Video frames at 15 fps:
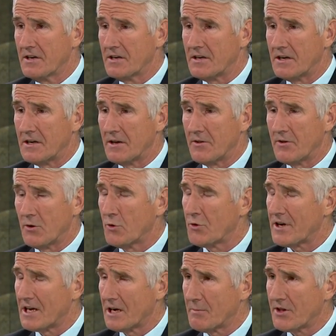Uh, those
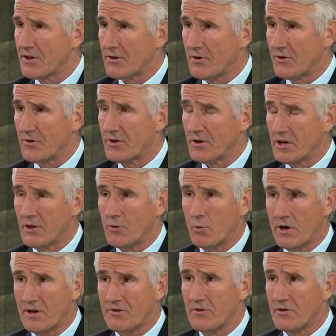elements that are still in the
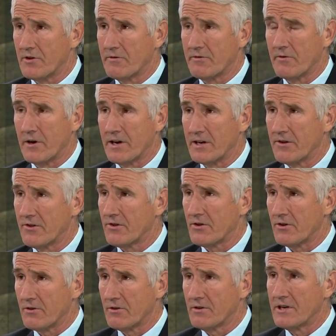west of the Euphrates, that
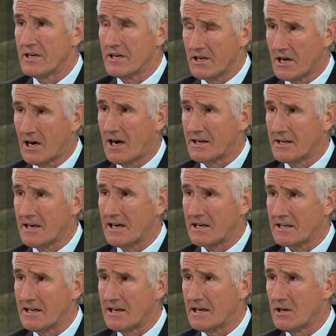are in
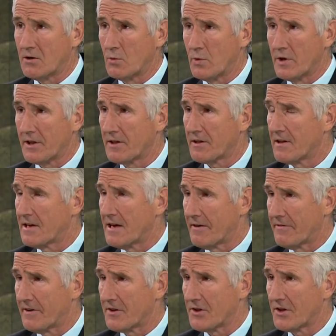contact now with
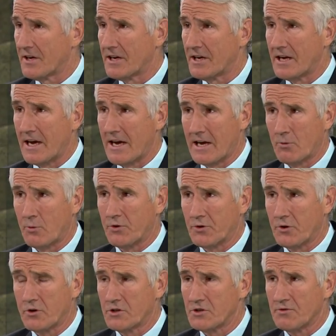F S A and with
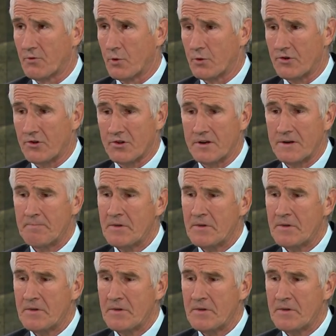Turkish forces,